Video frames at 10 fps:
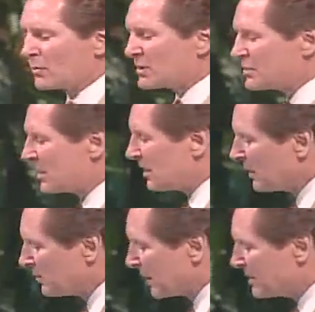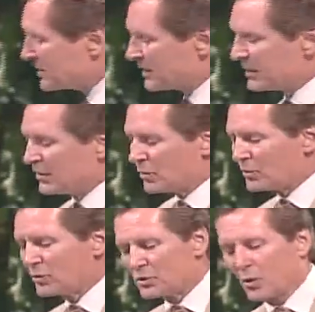It was a place that they
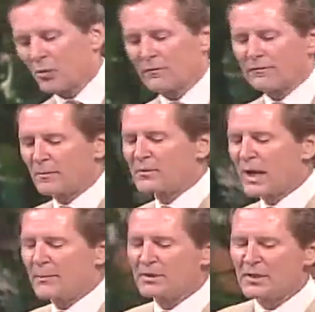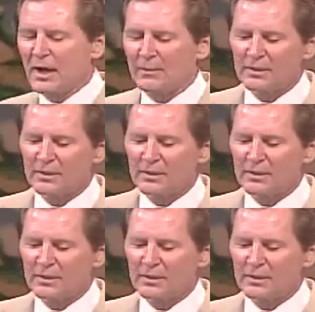drove from time to time.